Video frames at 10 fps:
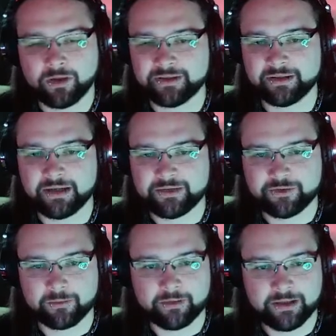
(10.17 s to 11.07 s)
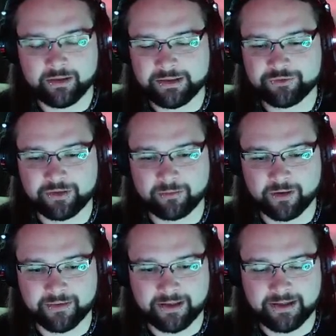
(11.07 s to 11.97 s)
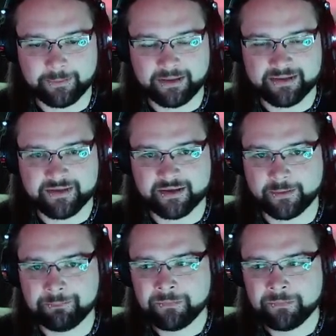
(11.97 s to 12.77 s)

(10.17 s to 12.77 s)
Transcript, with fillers: I did an intro, like, uh, intro like that. Anyway, let's get going.